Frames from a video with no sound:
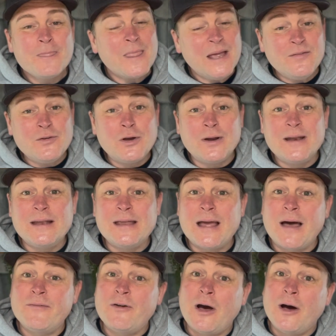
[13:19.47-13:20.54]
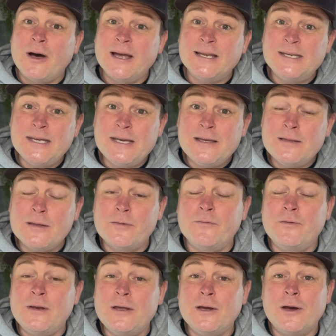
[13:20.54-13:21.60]
If you've got any other ideas or
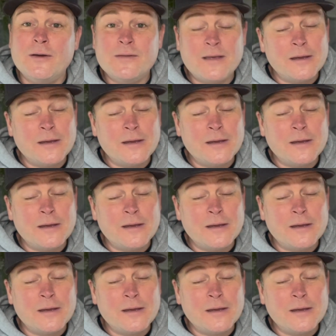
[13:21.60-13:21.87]
videos